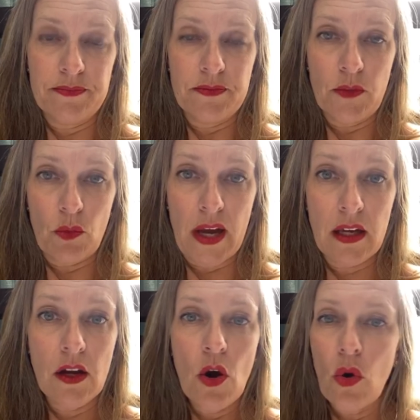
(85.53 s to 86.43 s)
Right?
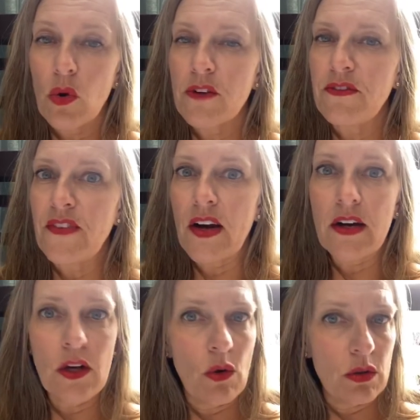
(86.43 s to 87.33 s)
Or a very
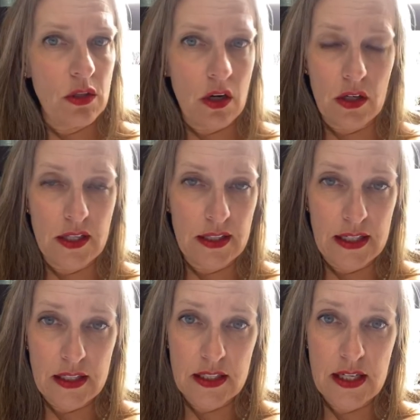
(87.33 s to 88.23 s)
old dog that likes
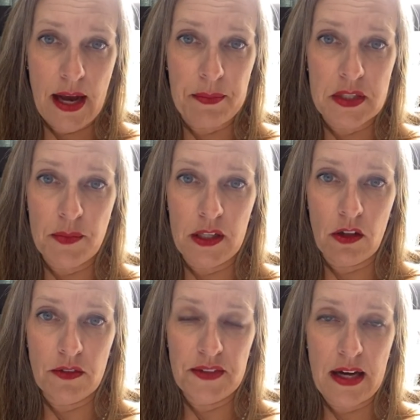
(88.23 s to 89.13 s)
to stop and smell all the
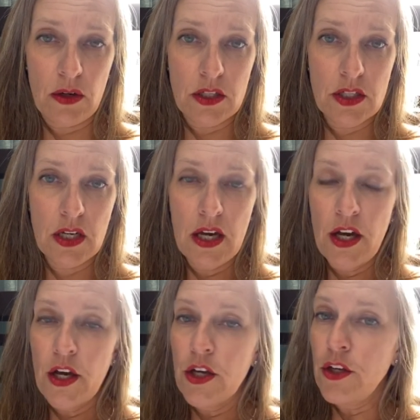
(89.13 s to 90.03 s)
flowers.
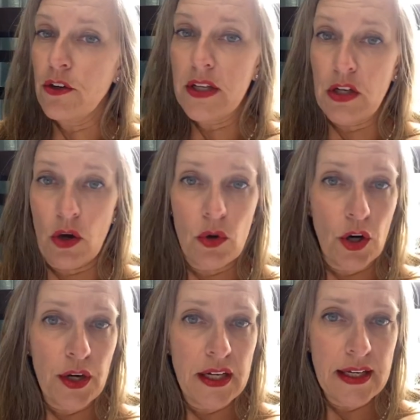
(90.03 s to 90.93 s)
You're in no
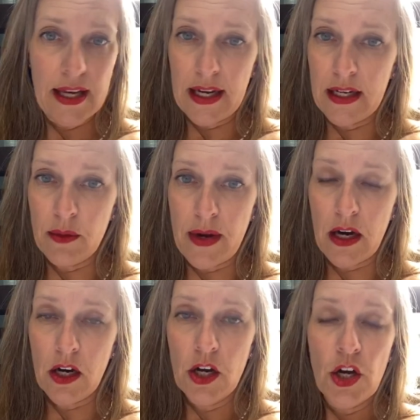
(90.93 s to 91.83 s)
hurry to get anywhere.
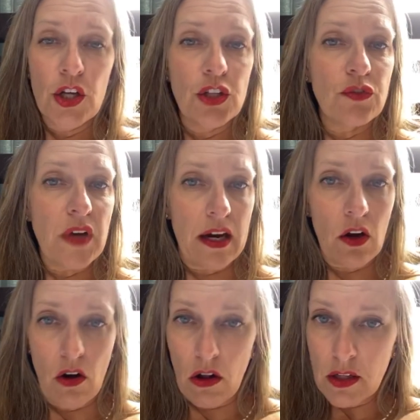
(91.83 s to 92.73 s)
You've got
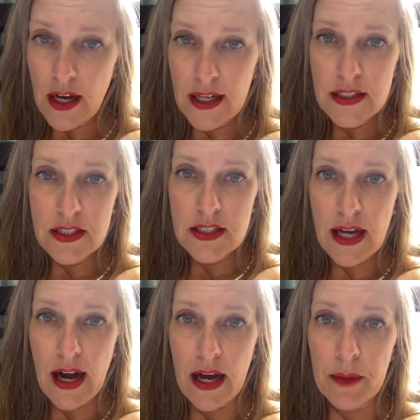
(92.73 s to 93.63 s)
all kinds of
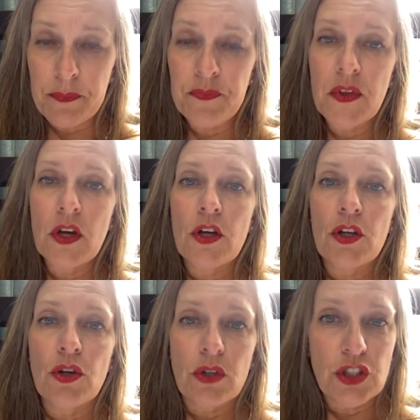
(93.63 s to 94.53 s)
time.
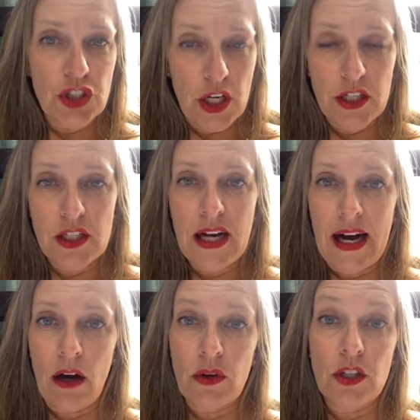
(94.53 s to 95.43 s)
You're just
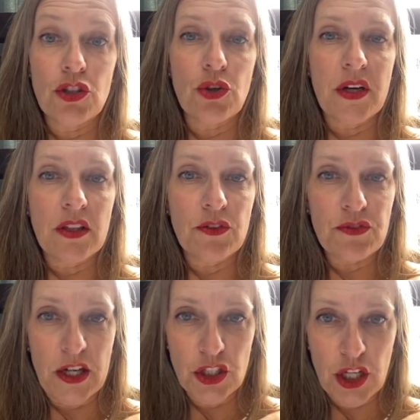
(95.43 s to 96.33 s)
out enjoying the
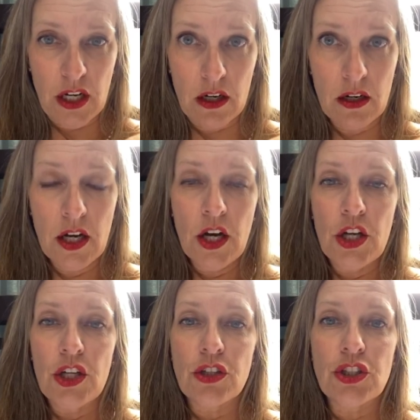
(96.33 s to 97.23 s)
fresh air.
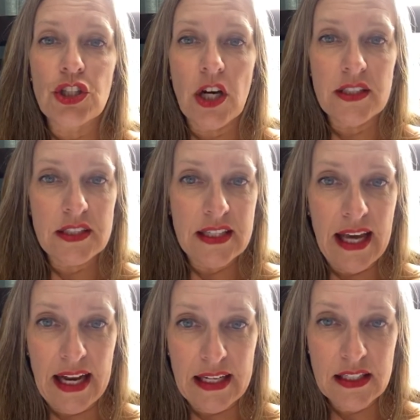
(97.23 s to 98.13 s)
You're just
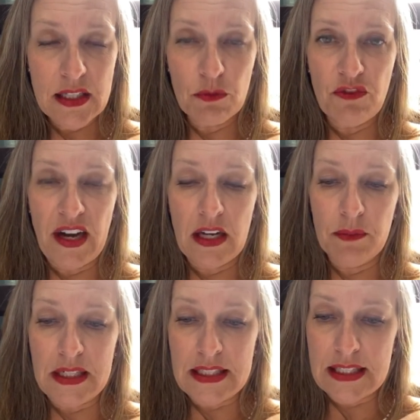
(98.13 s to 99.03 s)
getting some
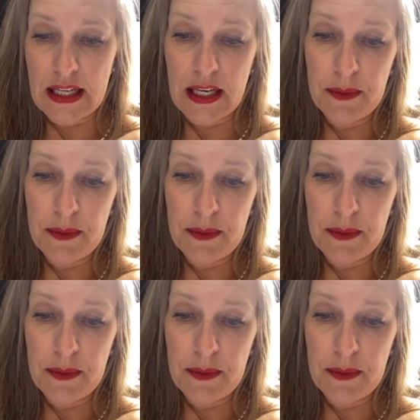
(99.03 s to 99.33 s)
vitamin D.